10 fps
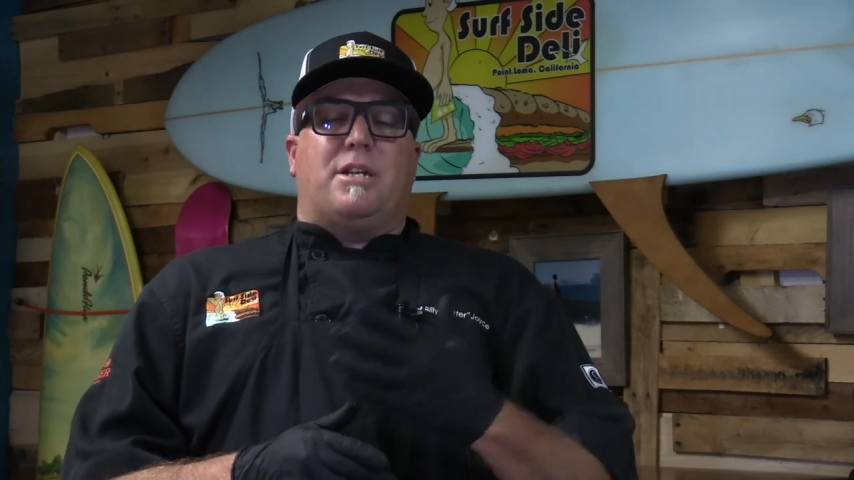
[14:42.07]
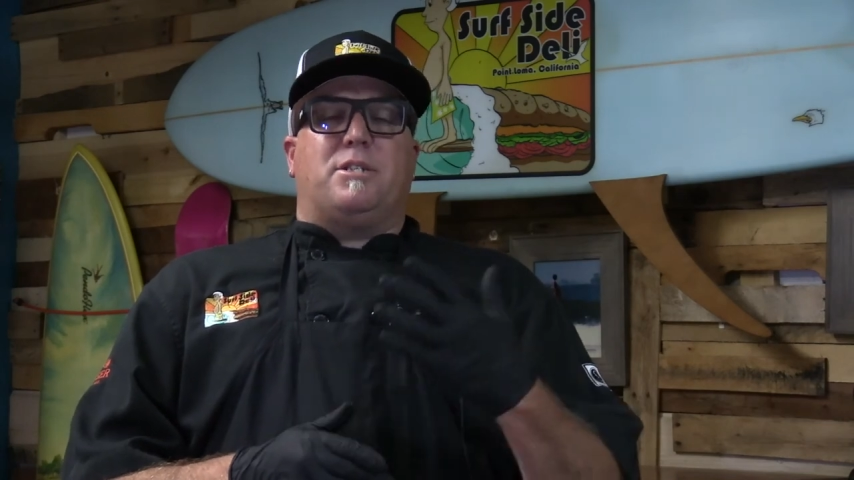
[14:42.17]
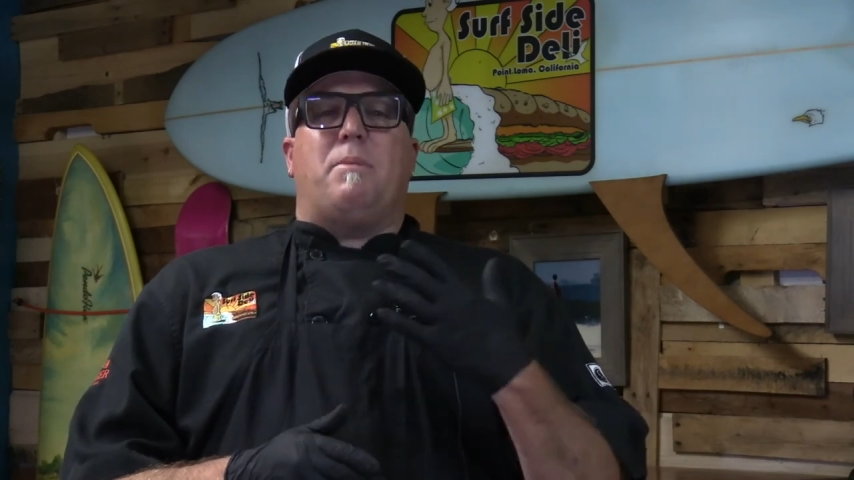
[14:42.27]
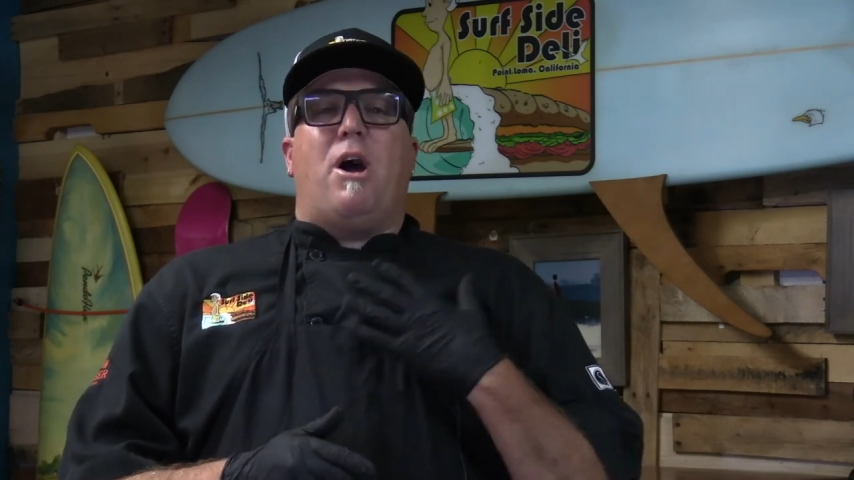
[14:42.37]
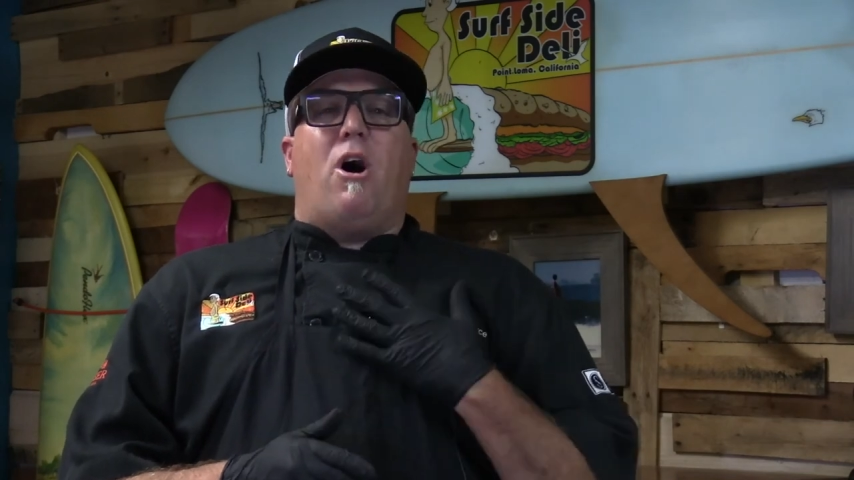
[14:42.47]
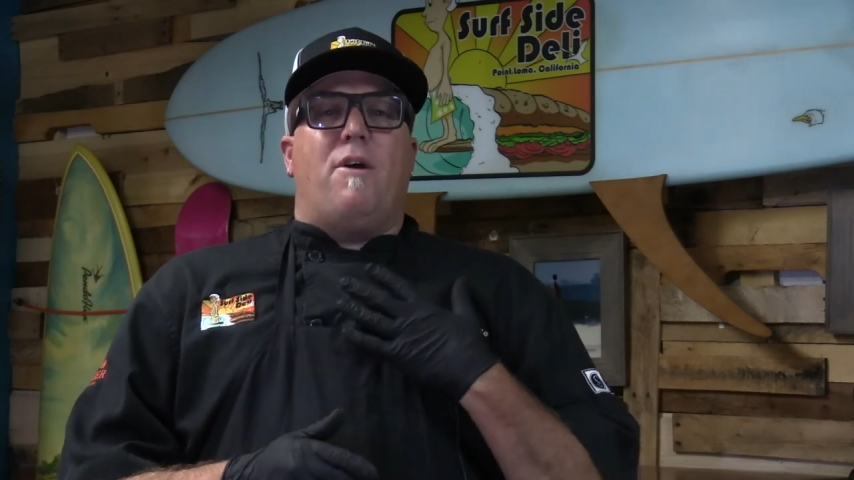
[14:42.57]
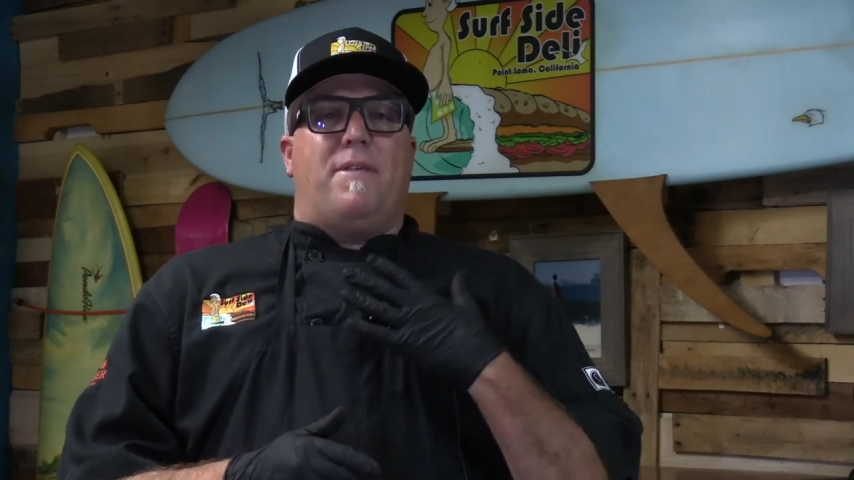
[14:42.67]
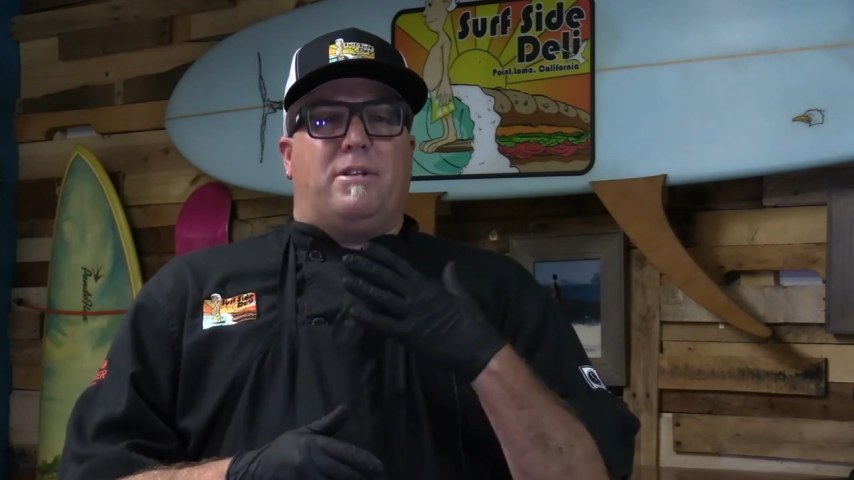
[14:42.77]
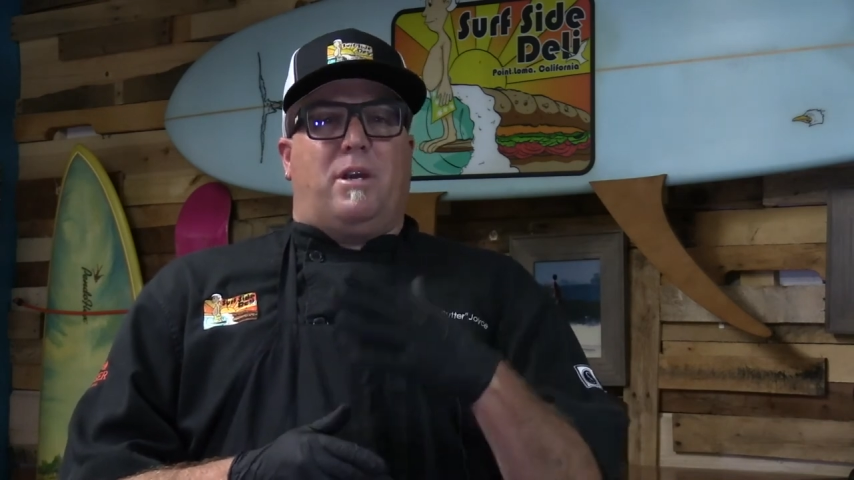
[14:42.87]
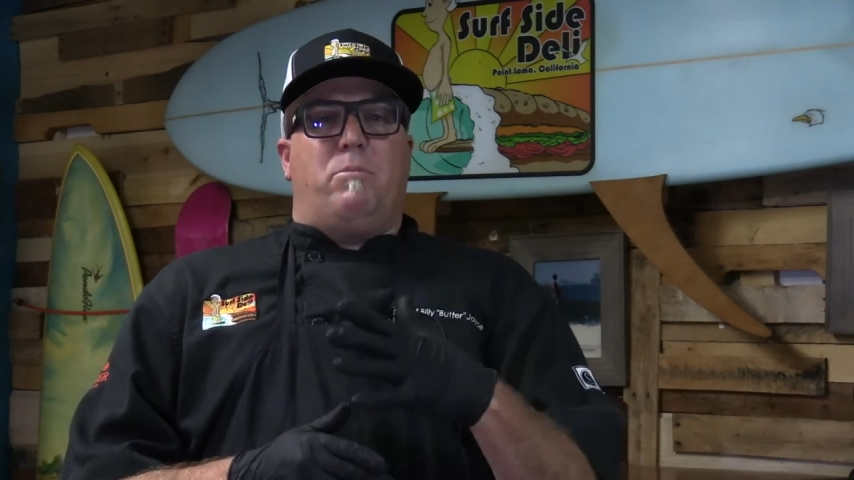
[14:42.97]
touches my
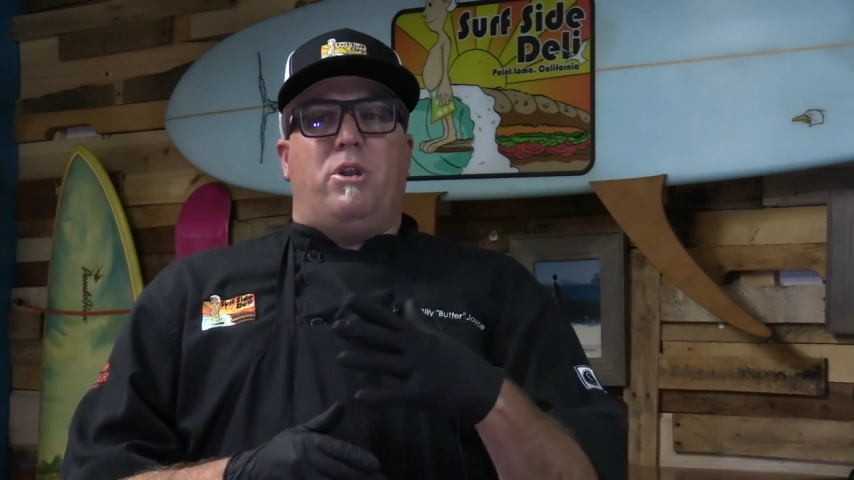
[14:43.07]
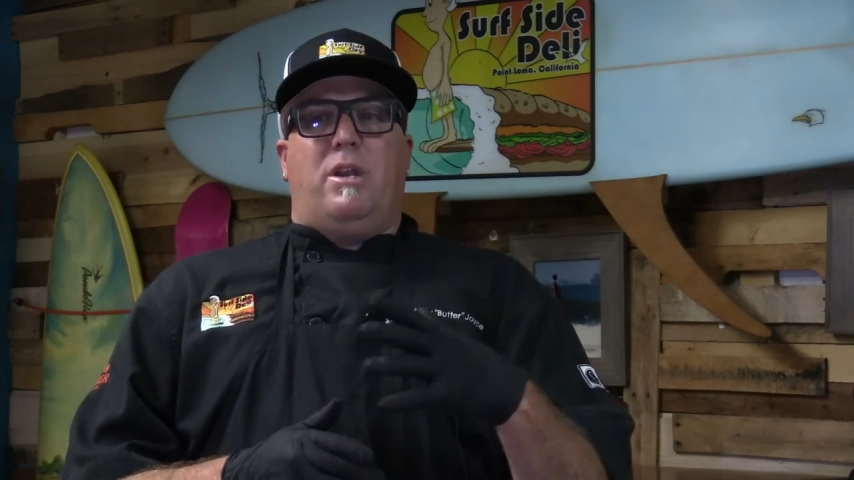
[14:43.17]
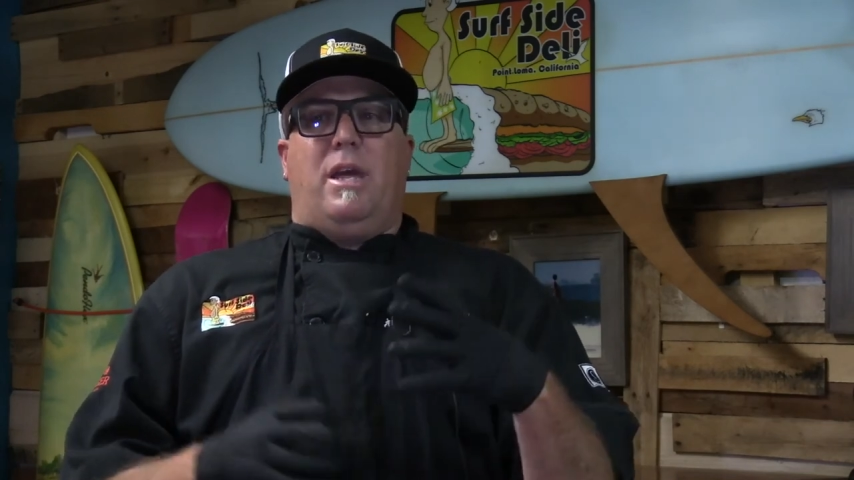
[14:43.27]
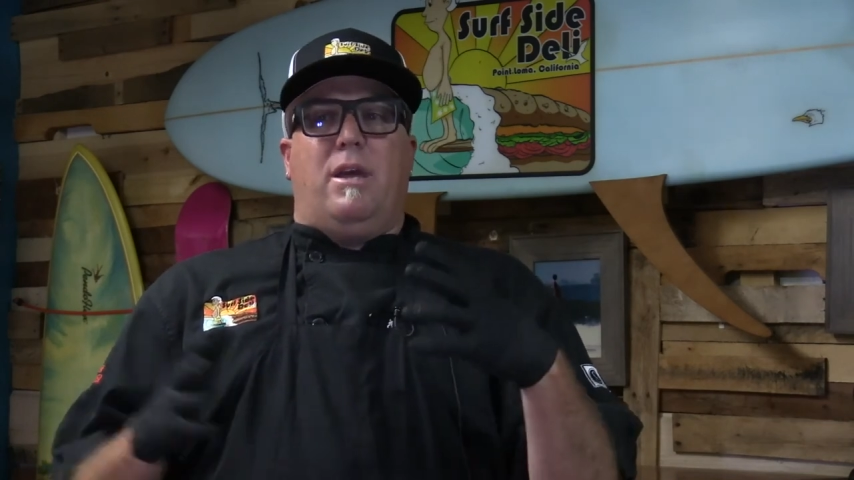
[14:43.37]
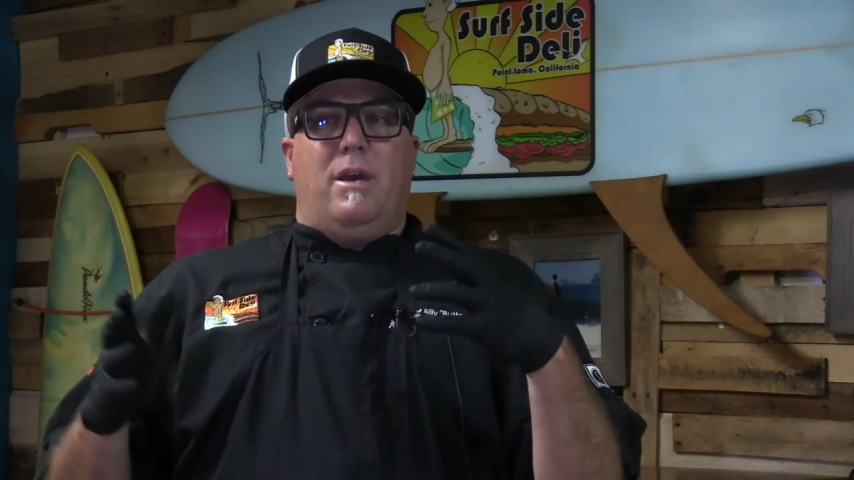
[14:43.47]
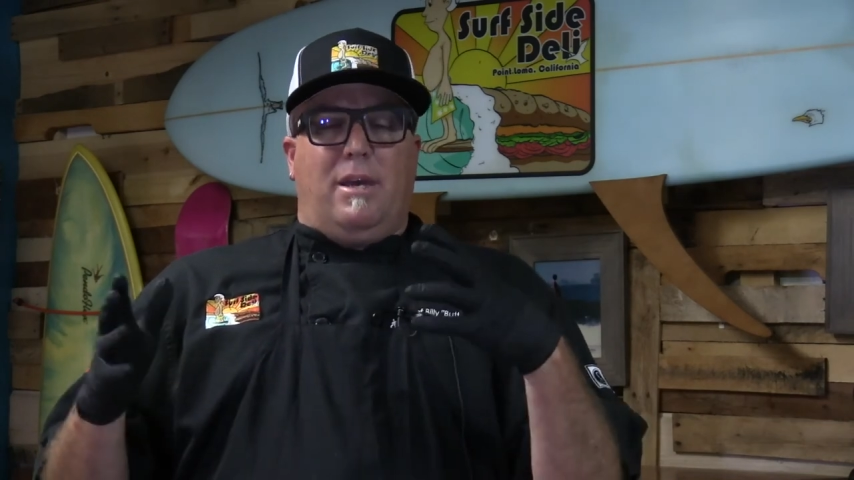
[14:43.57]
heart that the community